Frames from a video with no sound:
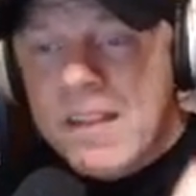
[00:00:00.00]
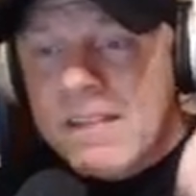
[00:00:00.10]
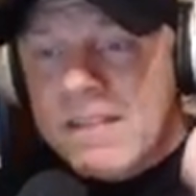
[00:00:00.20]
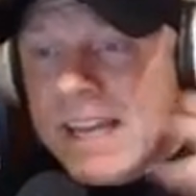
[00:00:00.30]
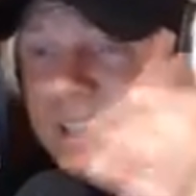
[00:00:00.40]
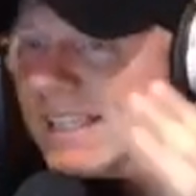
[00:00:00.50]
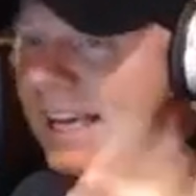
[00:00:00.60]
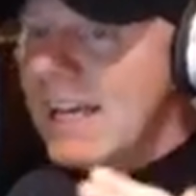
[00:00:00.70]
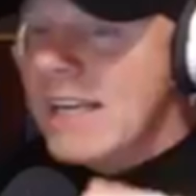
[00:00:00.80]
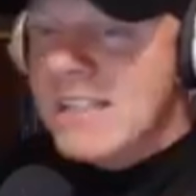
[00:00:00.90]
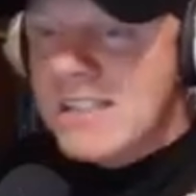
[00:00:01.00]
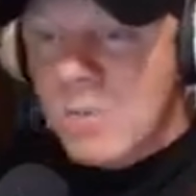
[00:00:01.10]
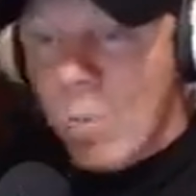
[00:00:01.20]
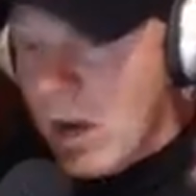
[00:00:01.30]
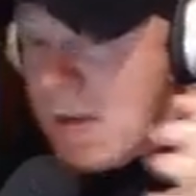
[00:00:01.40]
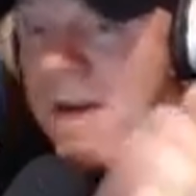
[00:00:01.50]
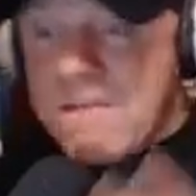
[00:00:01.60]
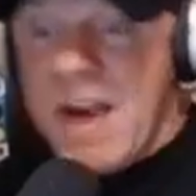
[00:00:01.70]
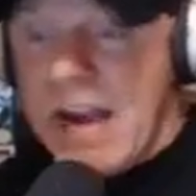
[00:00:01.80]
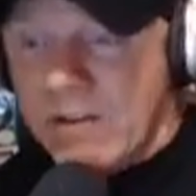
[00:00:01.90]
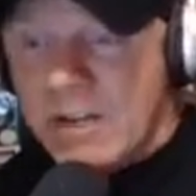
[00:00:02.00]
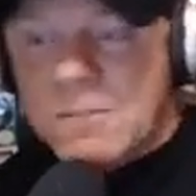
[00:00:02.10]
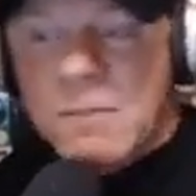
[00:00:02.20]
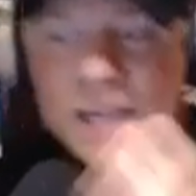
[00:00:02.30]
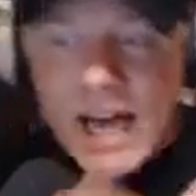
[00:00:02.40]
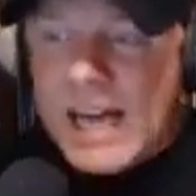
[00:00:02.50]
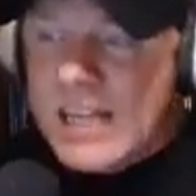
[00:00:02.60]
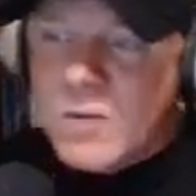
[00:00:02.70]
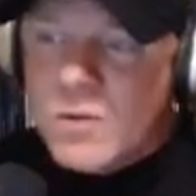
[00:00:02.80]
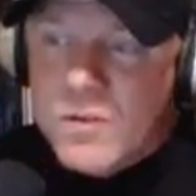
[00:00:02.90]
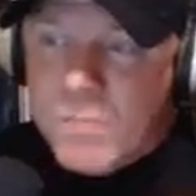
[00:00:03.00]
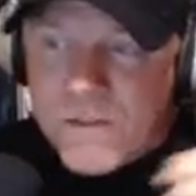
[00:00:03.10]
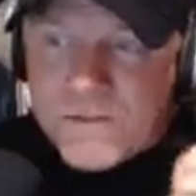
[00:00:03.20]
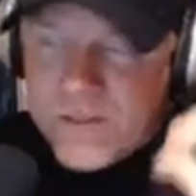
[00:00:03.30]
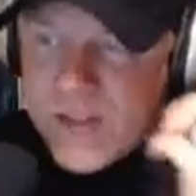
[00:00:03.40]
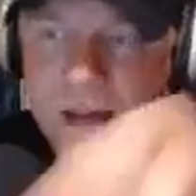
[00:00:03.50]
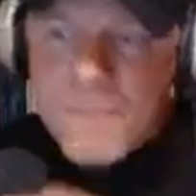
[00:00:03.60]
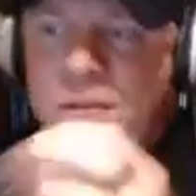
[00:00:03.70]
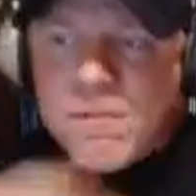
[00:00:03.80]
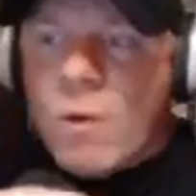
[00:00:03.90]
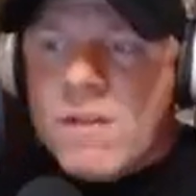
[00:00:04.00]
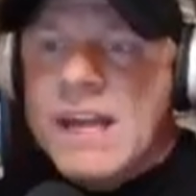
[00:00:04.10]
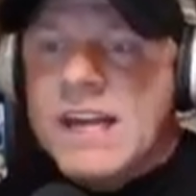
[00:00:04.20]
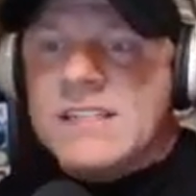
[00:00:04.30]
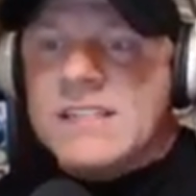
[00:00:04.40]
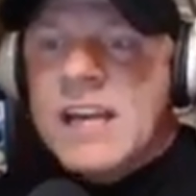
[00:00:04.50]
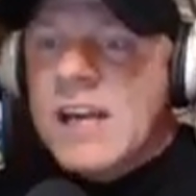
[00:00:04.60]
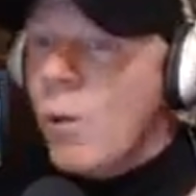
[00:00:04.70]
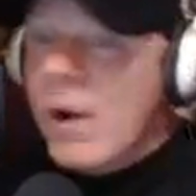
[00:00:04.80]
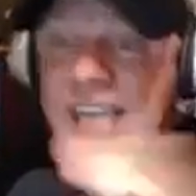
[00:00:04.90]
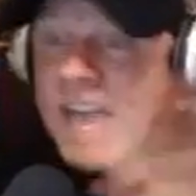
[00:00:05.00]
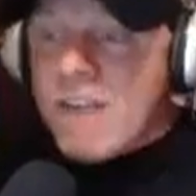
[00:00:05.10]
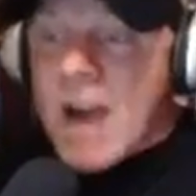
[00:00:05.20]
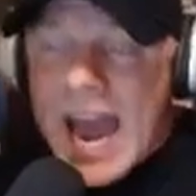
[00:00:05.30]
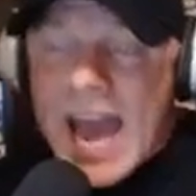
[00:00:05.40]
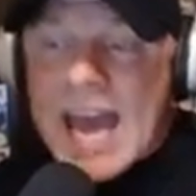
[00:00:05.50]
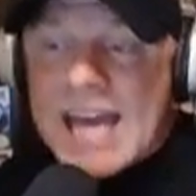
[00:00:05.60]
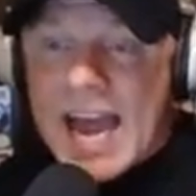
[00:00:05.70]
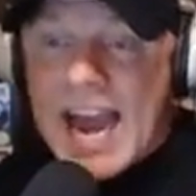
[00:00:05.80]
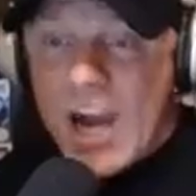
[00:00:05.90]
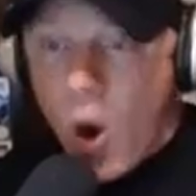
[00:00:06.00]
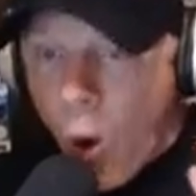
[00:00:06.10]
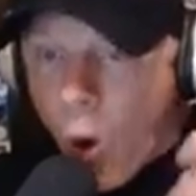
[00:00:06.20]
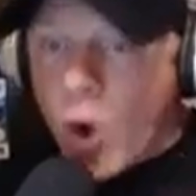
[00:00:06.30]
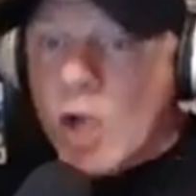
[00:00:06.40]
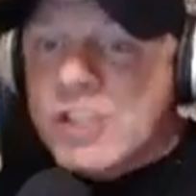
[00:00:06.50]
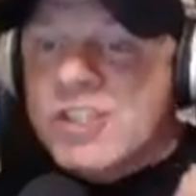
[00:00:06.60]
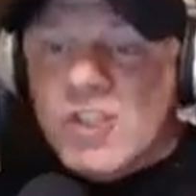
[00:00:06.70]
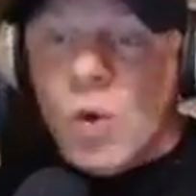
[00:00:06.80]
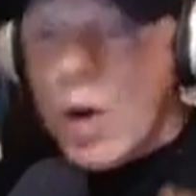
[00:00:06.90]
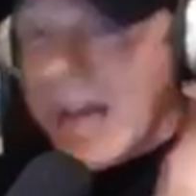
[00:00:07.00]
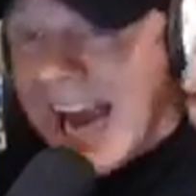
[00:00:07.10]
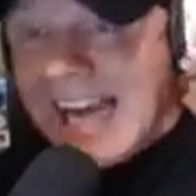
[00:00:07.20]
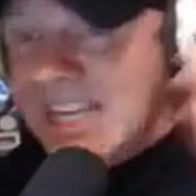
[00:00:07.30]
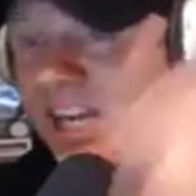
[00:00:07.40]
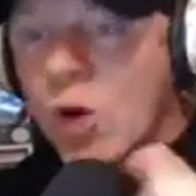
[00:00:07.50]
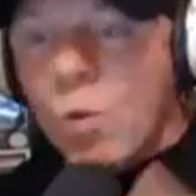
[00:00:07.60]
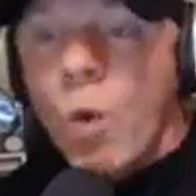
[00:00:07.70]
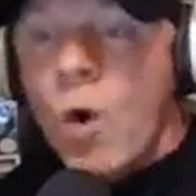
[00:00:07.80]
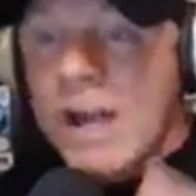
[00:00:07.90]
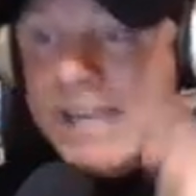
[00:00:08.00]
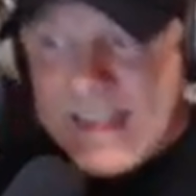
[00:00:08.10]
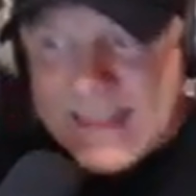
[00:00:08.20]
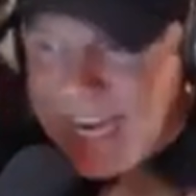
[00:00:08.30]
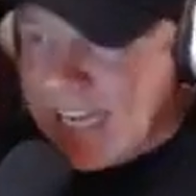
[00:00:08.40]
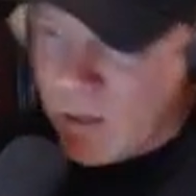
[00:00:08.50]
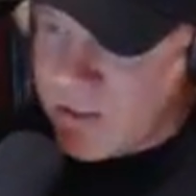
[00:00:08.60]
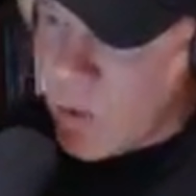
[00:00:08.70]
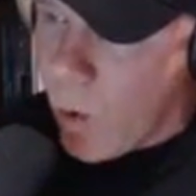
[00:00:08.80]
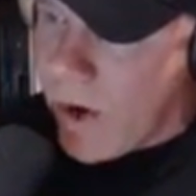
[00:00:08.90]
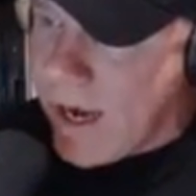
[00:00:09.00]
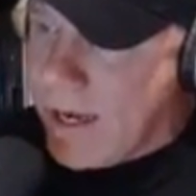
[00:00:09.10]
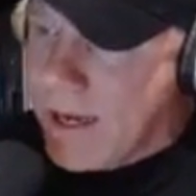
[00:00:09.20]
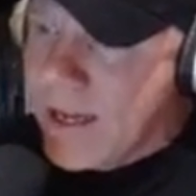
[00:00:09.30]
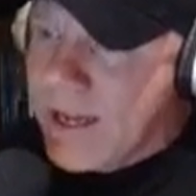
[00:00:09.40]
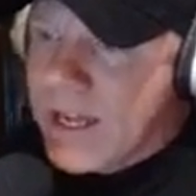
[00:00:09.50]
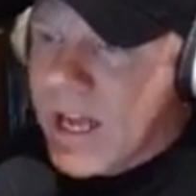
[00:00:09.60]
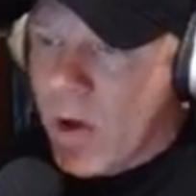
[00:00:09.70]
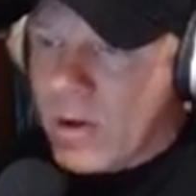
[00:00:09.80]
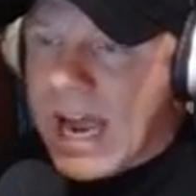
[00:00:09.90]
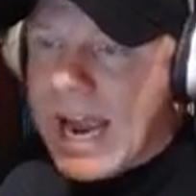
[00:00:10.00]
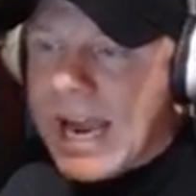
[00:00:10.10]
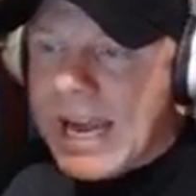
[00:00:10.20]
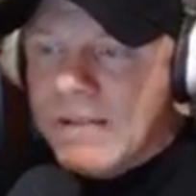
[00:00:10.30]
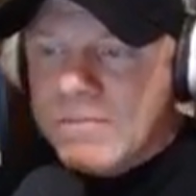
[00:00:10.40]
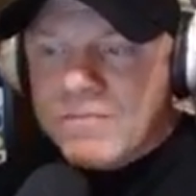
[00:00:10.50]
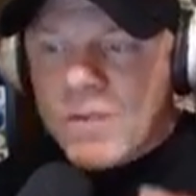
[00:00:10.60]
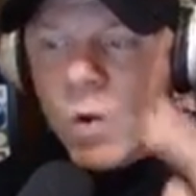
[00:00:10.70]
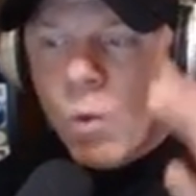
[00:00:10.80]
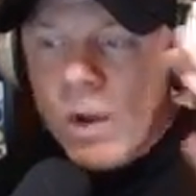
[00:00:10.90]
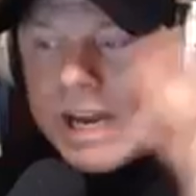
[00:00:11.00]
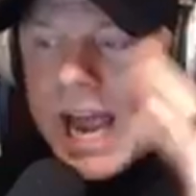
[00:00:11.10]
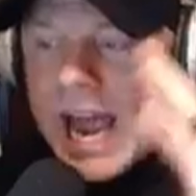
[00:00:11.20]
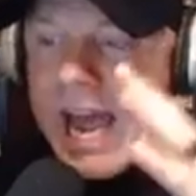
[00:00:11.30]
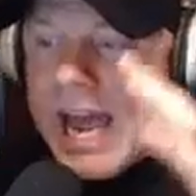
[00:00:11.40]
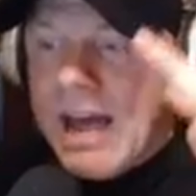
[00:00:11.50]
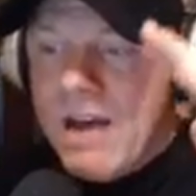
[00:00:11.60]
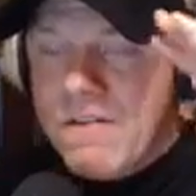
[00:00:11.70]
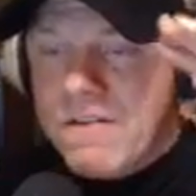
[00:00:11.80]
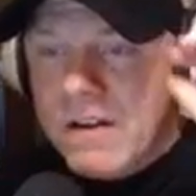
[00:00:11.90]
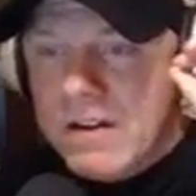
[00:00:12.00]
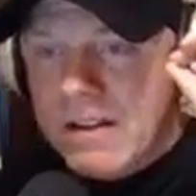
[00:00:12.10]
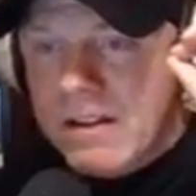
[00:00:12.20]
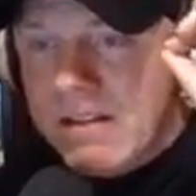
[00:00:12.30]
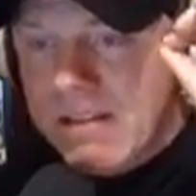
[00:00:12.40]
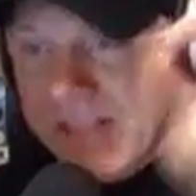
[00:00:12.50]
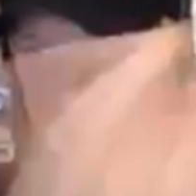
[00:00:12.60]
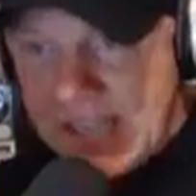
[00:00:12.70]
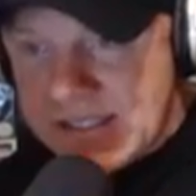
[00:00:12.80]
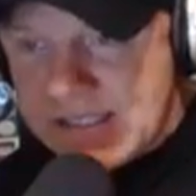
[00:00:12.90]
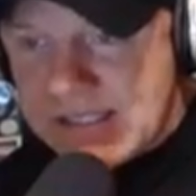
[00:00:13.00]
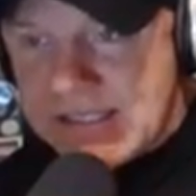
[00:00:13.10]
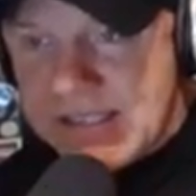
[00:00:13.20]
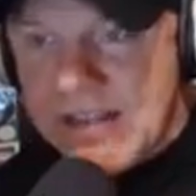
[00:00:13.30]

This is one of my favorites because not before this, we never had a origin story, a year one Thanos story. Okay? We have this